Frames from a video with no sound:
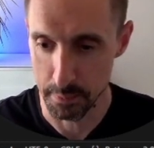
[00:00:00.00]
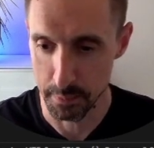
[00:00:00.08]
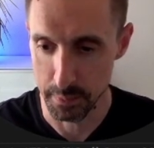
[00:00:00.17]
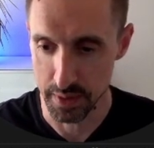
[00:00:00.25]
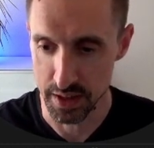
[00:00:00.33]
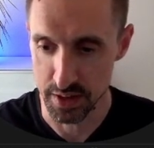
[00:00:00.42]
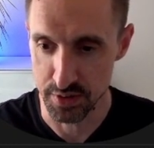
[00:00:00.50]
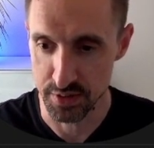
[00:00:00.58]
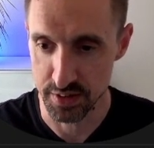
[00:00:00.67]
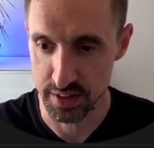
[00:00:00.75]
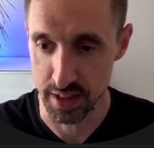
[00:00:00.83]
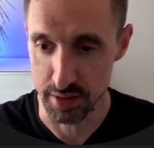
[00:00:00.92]
is
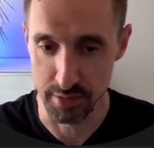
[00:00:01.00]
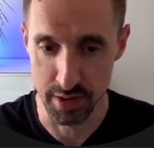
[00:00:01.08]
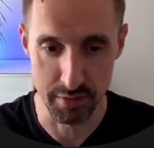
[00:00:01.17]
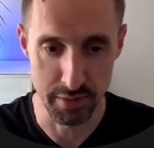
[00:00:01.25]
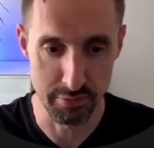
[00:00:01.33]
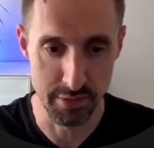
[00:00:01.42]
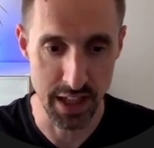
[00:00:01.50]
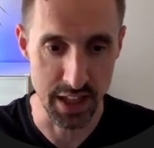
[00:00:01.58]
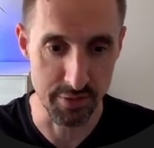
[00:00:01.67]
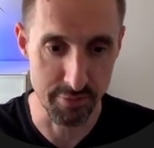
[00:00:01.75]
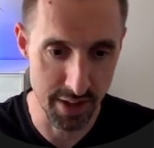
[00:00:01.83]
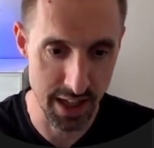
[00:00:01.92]

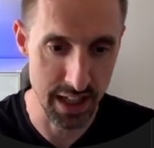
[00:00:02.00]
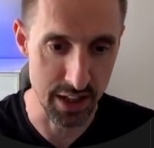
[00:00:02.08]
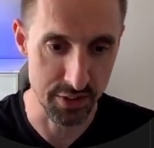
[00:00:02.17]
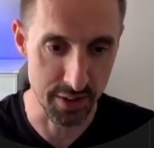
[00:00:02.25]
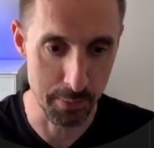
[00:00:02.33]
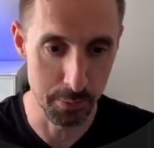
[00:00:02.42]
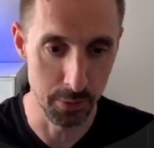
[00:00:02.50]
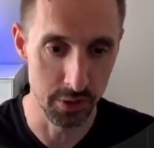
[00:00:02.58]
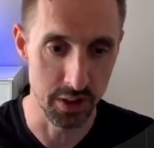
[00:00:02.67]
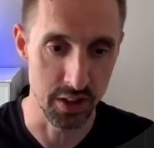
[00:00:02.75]
really simple.